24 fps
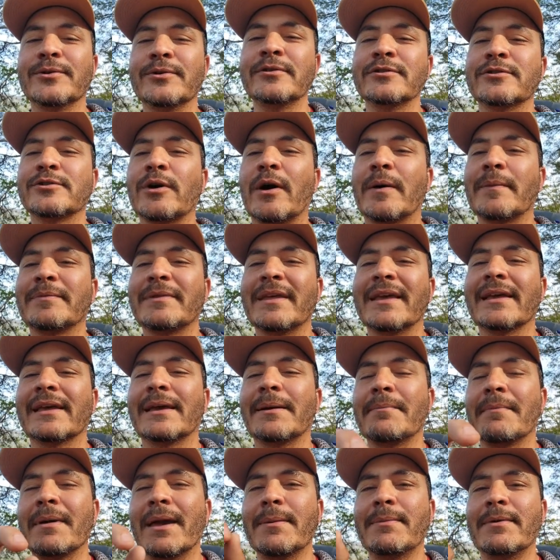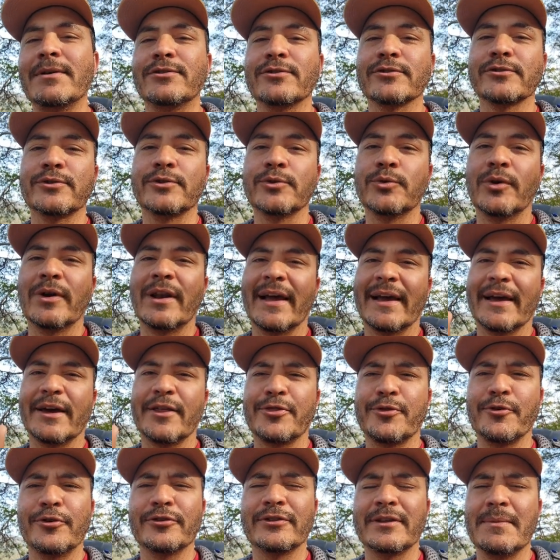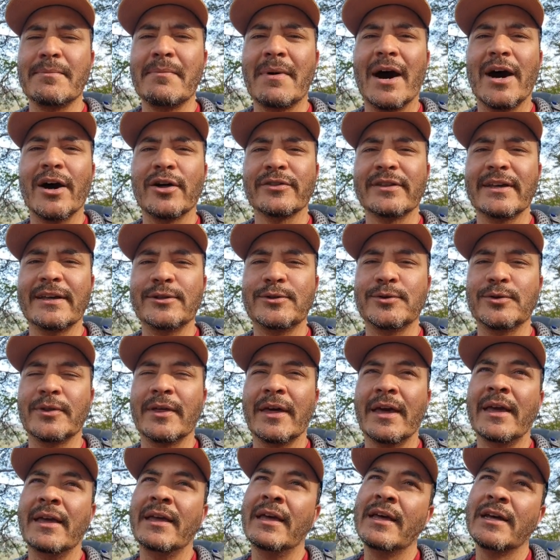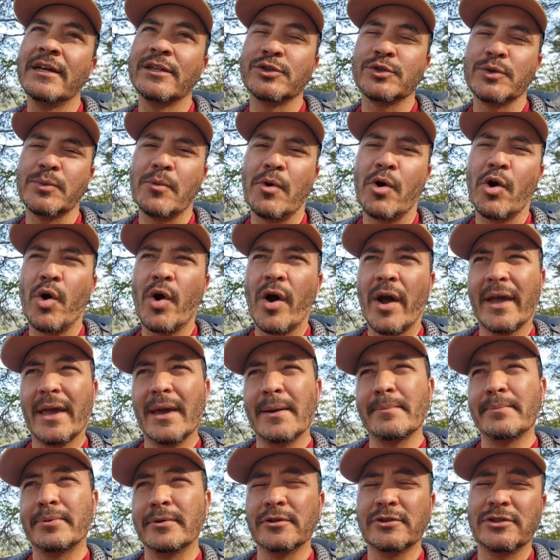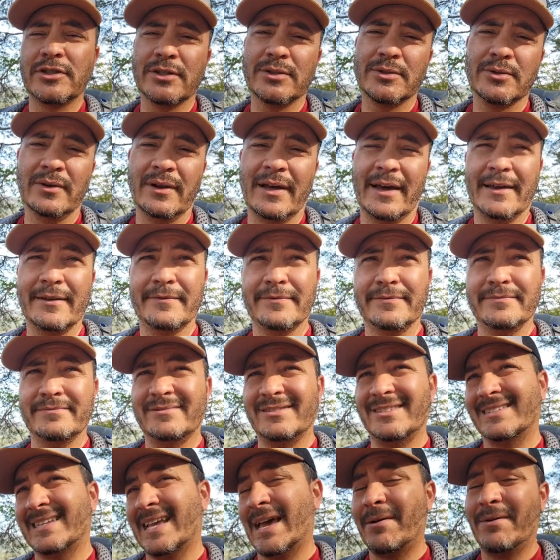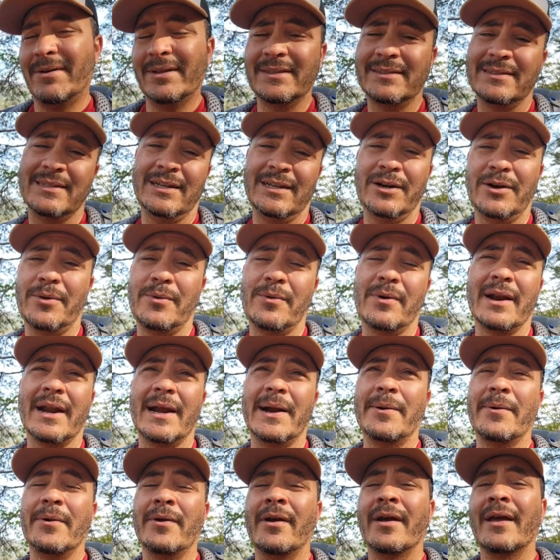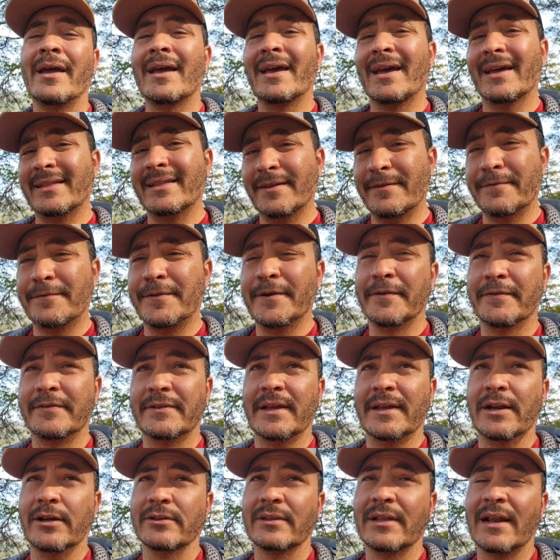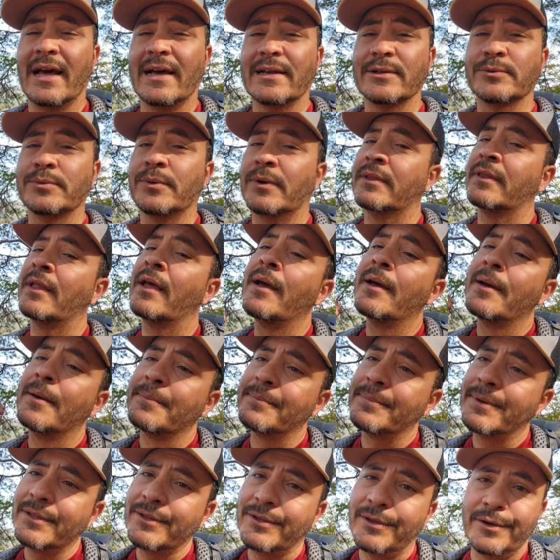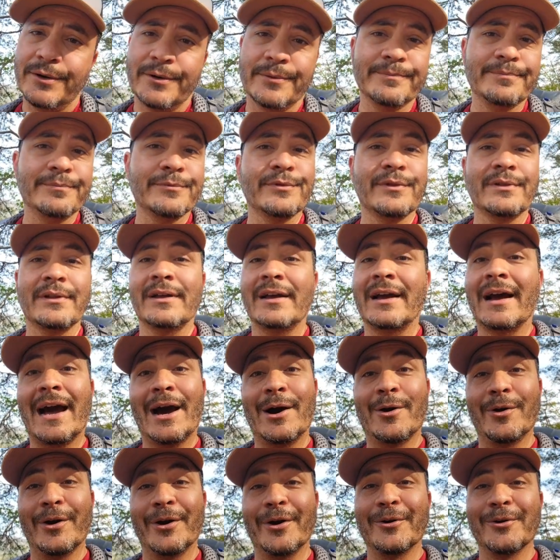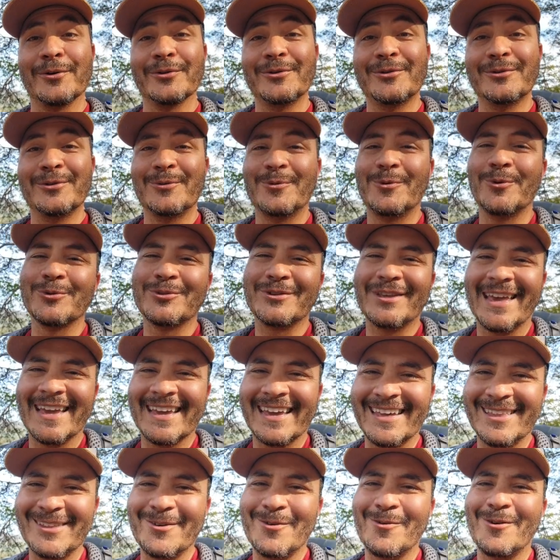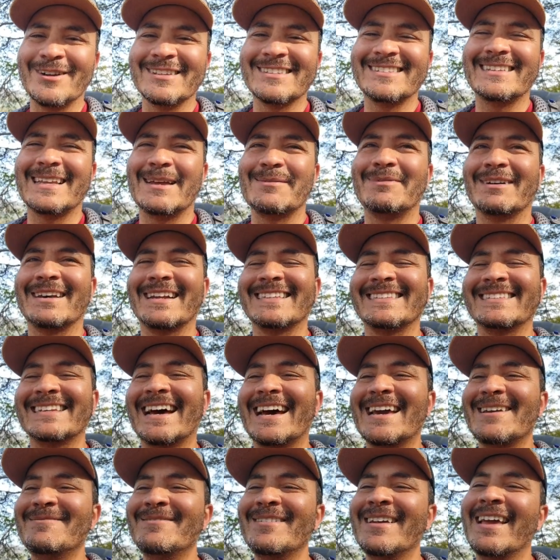So I'm thinking maybe just doing like a 13-mile day today. Tomorrow I can push it to like 17 or whatever, and then 15 on the last one. But you know how it goes. We'll take it one step at a time.